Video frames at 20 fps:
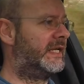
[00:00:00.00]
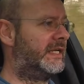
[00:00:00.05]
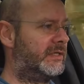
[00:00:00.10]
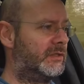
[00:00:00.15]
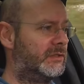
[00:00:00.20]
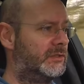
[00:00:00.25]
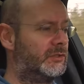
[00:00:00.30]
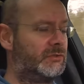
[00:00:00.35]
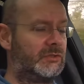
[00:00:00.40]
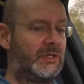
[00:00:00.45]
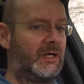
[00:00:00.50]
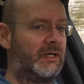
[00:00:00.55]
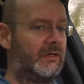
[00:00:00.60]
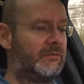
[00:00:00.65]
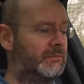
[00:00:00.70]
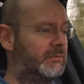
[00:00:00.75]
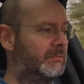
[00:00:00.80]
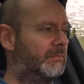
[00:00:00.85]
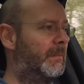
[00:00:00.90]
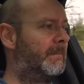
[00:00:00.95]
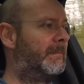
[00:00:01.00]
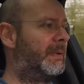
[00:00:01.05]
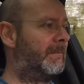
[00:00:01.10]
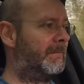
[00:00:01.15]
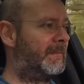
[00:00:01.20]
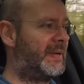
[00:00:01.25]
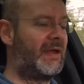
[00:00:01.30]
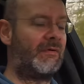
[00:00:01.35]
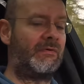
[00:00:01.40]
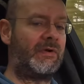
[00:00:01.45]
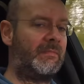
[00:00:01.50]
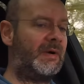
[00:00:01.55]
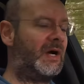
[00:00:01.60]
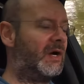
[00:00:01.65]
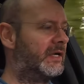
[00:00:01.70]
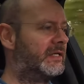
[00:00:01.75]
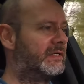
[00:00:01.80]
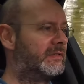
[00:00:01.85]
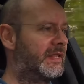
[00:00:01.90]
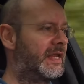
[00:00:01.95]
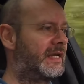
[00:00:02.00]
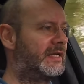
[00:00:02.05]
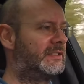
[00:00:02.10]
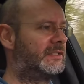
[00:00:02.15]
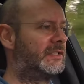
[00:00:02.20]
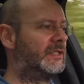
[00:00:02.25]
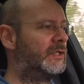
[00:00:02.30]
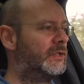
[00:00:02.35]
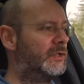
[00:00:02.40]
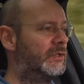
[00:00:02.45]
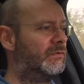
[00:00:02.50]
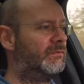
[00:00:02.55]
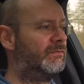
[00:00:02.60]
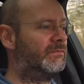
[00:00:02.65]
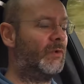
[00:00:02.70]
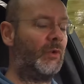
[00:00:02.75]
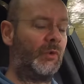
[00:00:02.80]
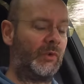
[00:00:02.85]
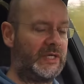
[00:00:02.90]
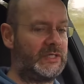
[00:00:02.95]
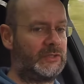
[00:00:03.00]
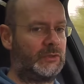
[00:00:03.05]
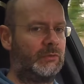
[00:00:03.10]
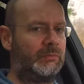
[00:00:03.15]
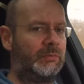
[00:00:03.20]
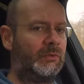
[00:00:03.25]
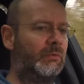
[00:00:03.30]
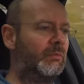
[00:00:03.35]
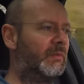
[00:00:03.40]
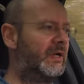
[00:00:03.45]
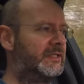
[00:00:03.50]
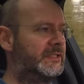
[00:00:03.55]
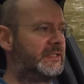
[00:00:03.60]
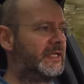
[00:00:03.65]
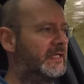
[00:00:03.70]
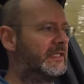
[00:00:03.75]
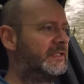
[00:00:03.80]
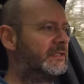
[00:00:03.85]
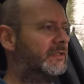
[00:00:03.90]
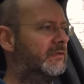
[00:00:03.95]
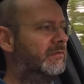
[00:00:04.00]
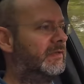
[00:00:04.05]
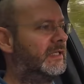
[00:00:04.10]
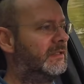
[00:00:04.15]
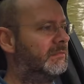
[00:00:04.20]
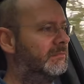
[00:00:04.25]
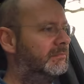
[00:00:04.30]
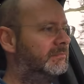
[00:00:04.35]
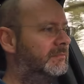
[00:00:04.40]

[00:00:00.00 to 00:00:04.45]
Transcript: good to drive. But bear in mind, that is for a 2.1 tonne SUV.